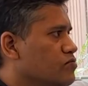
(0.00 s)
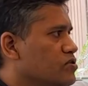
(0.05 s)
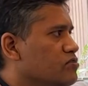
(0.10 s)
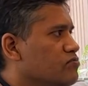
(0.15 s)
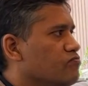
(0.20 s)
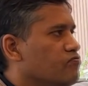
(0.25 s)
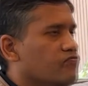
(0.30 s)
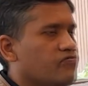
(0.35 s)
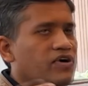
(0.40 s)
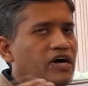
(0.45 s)

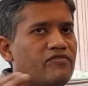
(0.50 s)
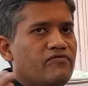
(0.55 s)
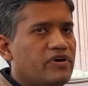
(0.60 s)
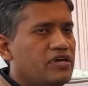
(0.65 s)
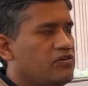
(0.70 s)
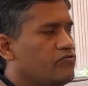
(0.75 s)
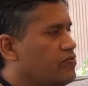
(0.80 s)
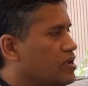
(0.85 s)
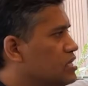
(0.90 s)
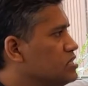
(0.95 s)
with
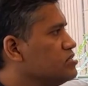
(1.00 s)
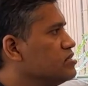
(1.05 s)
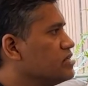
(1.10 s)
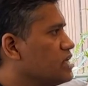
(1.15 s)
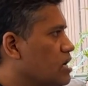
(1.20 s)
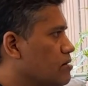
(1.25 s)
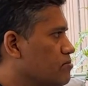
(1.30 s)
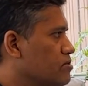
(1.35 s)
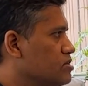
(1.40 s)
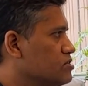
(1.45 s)
very fancy
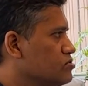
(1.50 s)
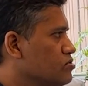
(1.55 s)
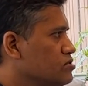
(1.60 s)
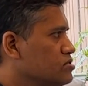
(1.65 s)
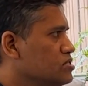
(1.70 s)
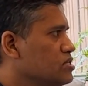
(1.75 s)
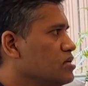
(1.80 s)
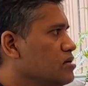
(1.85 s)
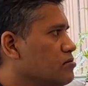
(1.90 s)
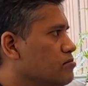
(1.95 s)
cameras. So
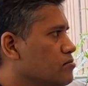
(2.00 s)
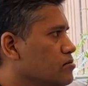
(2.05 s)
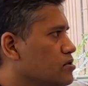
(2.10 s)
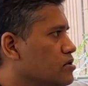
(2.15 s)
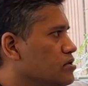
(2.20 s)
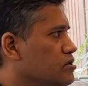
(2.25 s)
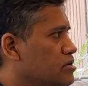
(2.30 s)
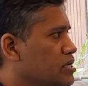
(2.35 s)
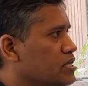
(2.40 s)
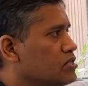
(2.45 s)
it's a
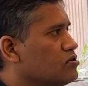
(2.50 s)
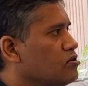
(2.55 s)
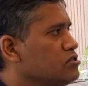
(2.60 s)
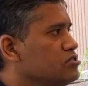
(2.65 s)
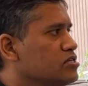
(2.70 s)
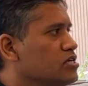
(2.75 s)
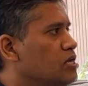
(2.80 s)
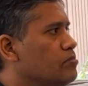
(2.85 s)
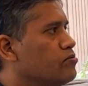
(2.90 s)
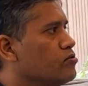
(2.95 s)

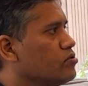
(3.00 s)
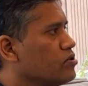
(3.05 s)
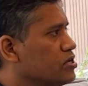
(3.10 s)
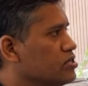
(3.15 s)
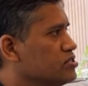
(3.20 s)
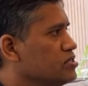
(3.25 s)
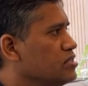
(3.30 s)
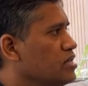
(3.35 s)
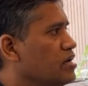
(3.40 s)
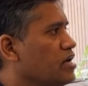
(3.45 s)
technological
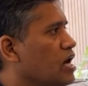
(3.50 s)
progression that